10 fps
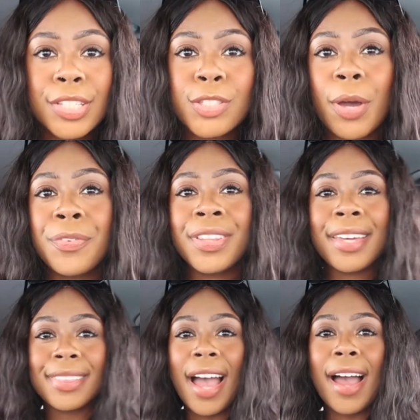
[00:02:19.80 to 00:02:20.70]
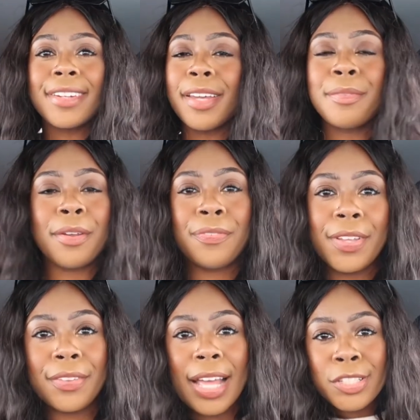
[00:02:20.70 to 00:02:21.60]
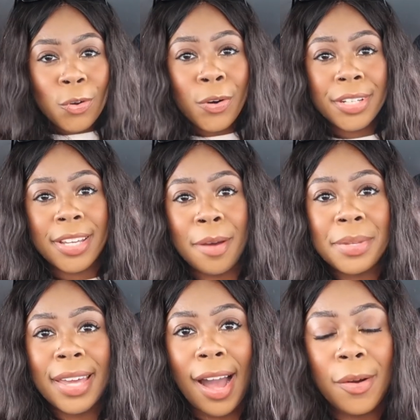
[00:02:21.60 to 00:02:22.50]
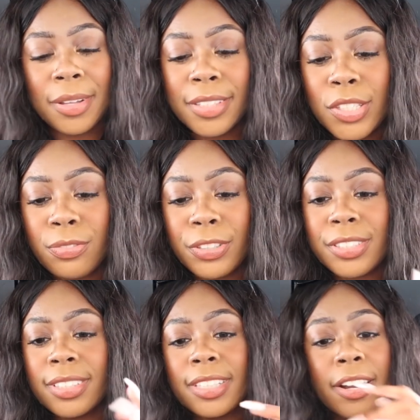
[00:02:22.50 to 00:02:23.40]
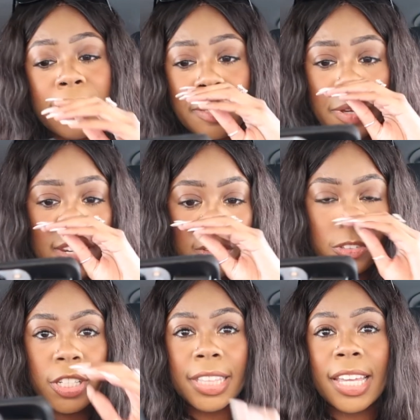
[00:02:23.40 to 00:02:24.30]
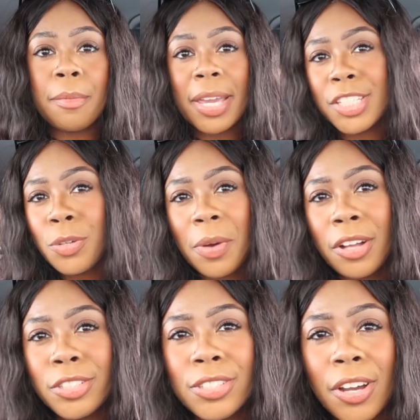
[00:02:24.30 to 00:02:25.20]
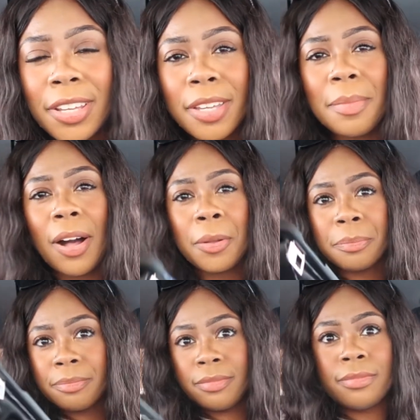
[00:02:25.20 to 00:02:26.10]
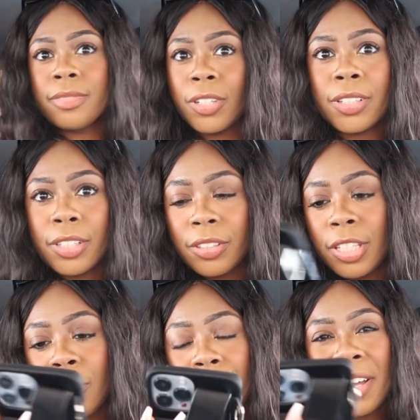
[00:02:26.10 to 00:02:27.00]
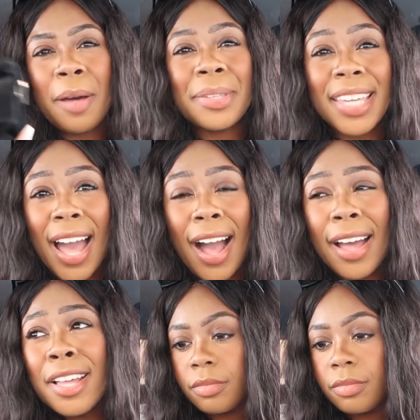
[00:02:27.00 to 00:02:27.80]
So I feel like that, not even I feel, that's already coming out in these first lyrics. I'm getting older, I think I'm aging well, just talking about her literally growing up, yeah.